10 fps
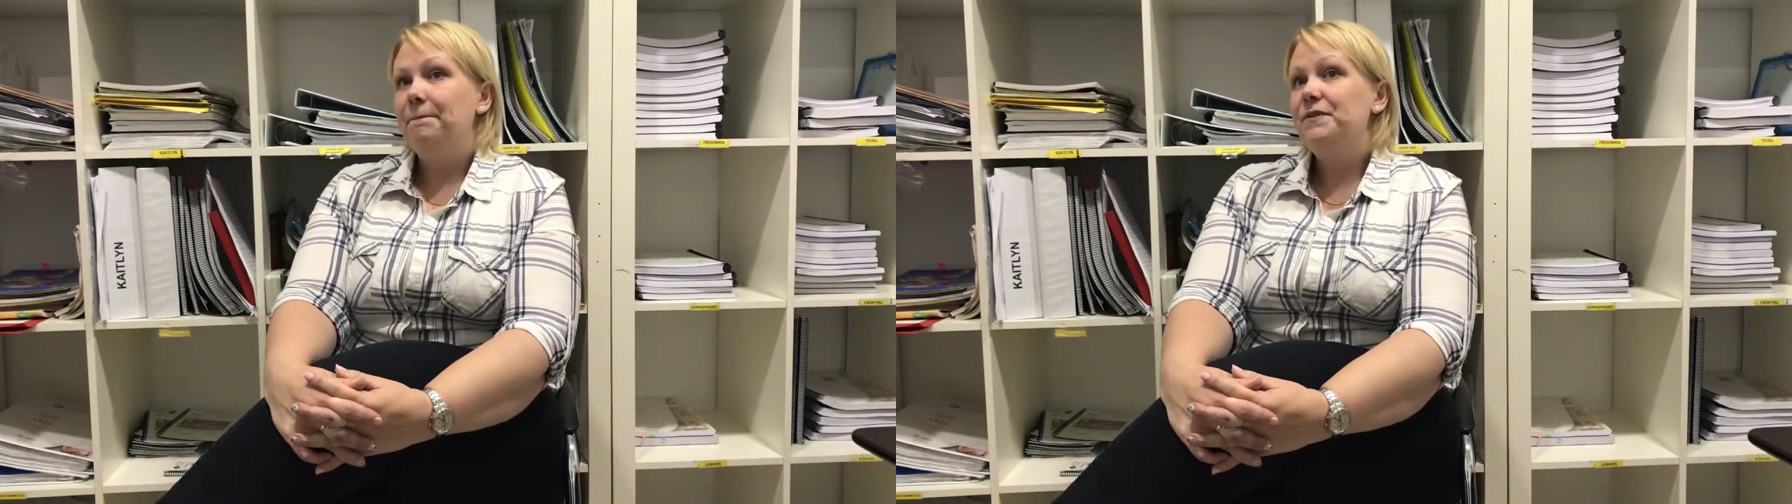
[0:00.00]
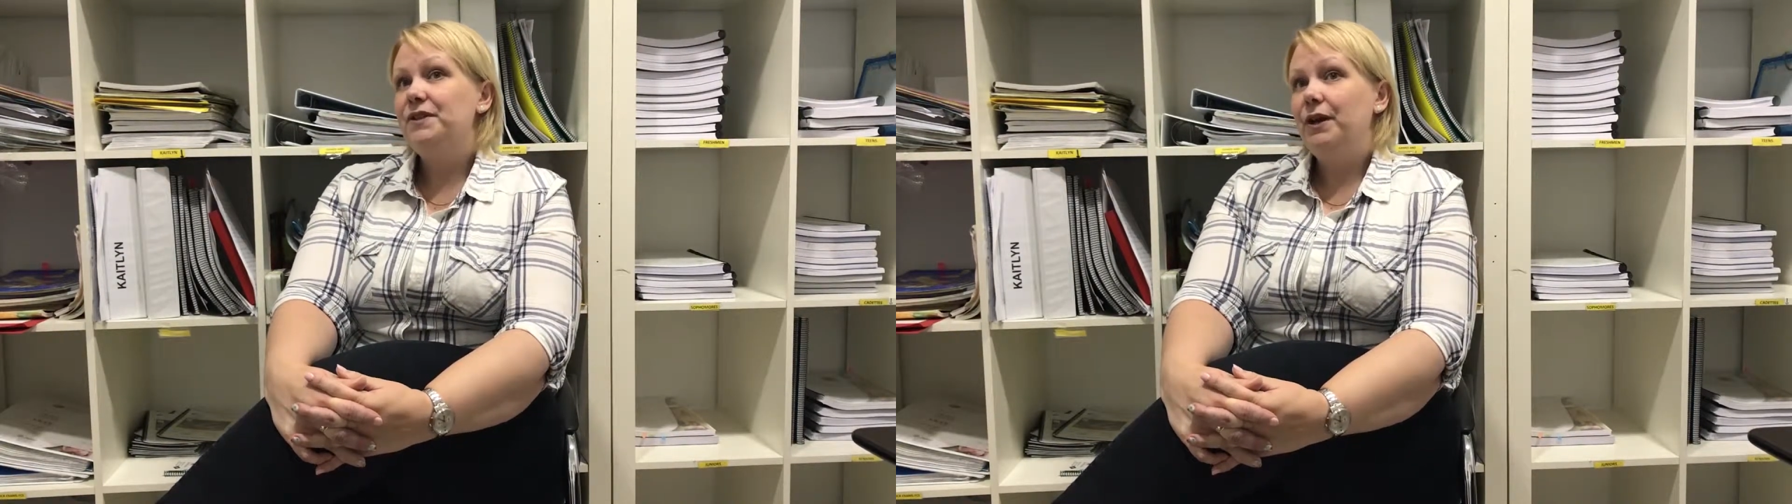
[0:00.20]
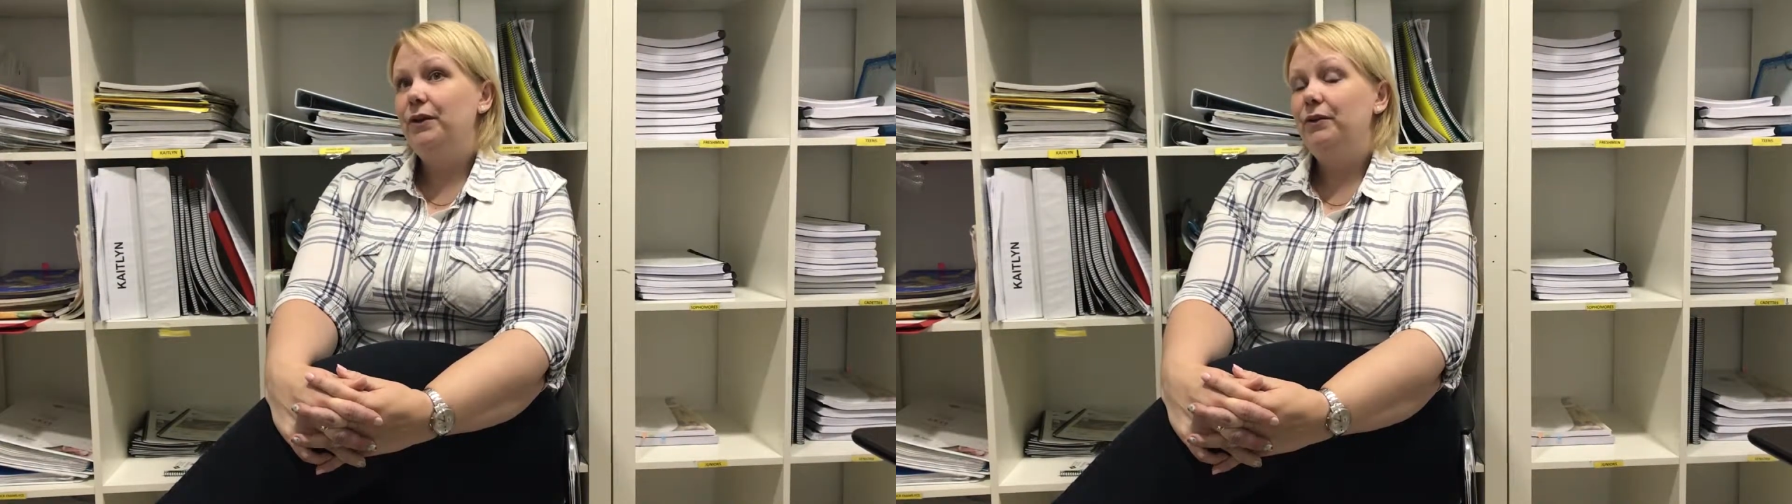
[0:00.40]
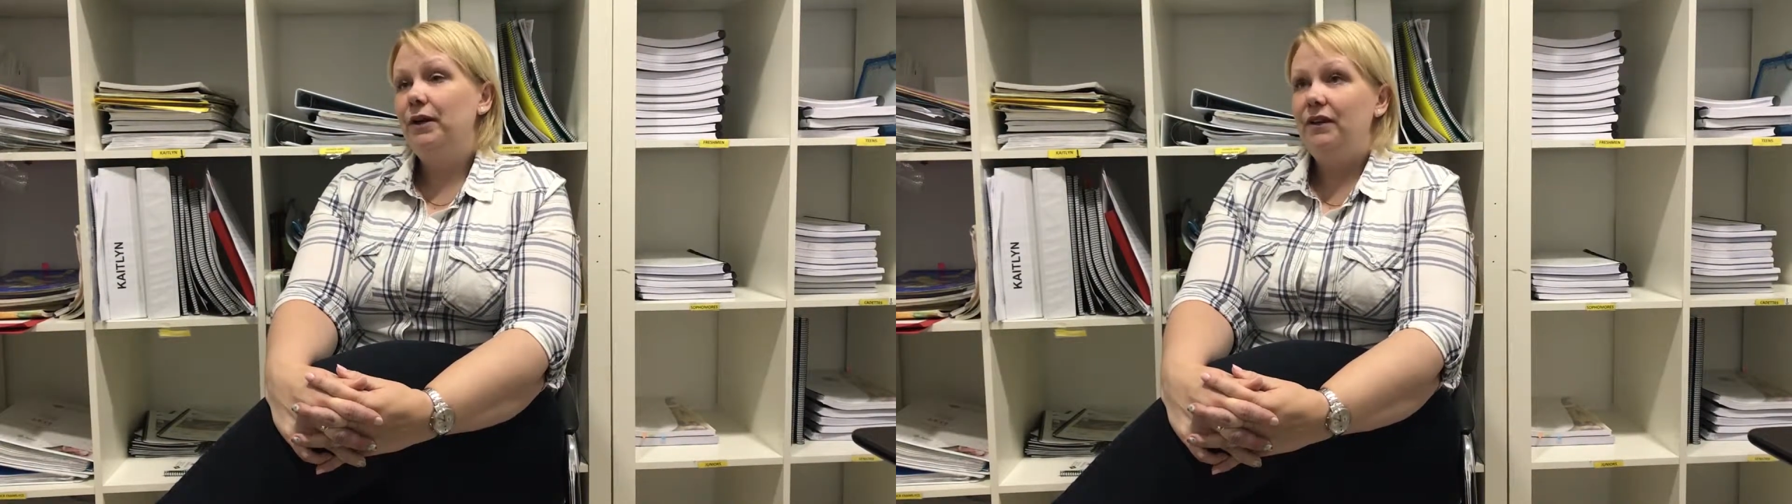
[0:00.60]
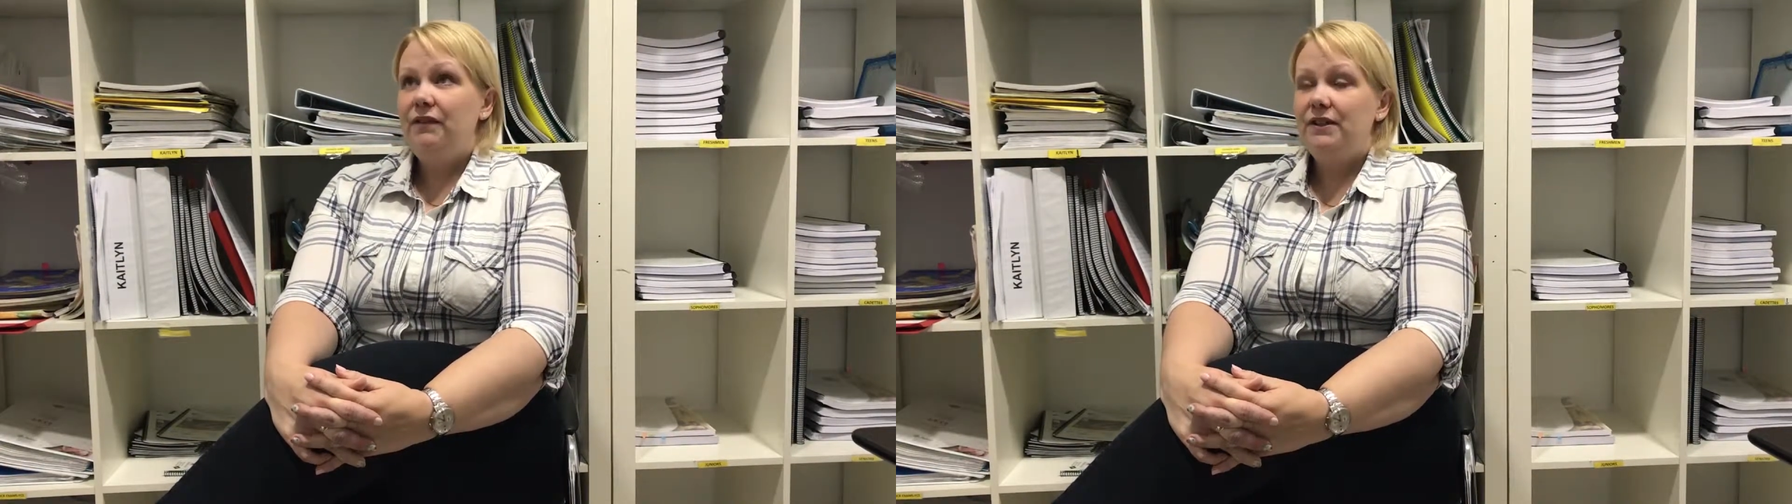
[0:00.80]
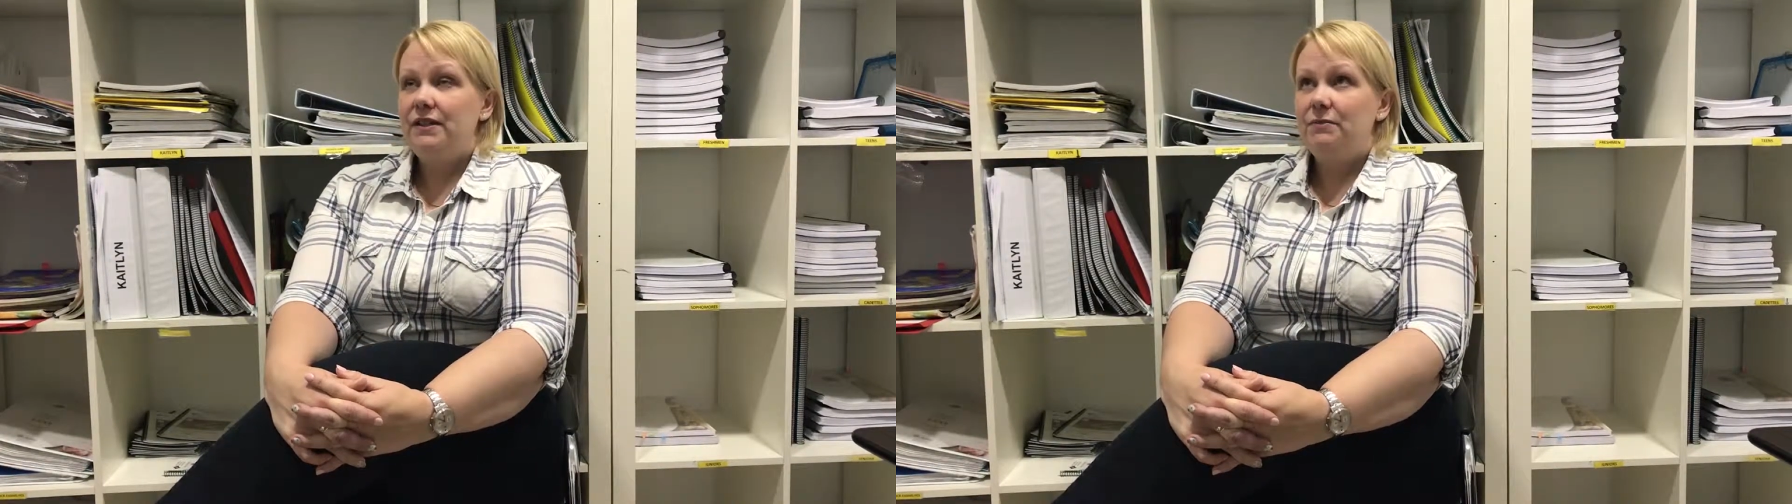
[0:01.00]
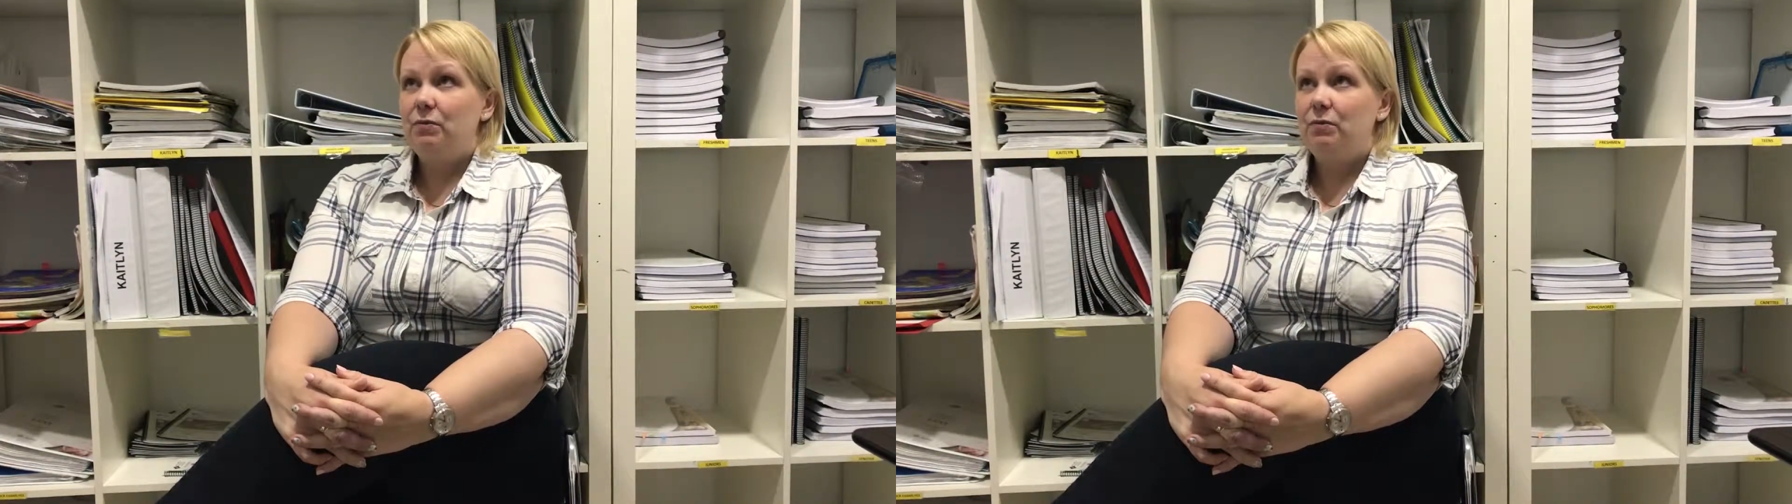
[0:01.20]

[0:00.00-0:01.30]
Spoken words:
So if it's